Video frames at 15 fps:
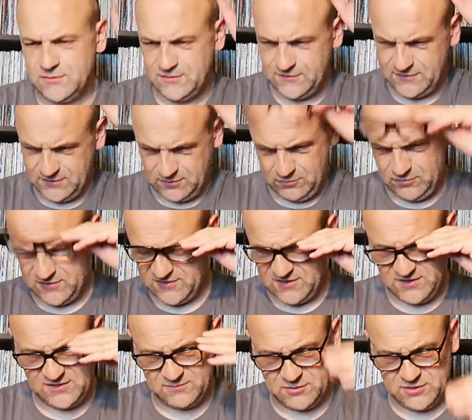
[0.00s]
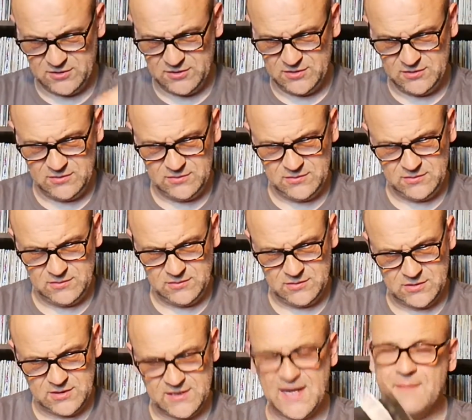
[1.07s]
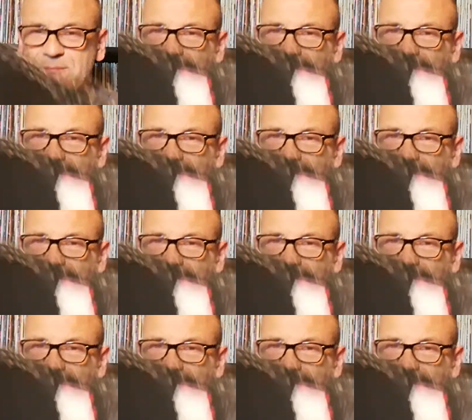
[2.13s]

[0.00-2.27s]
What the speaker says: Is it called Sun Explosion? Yep,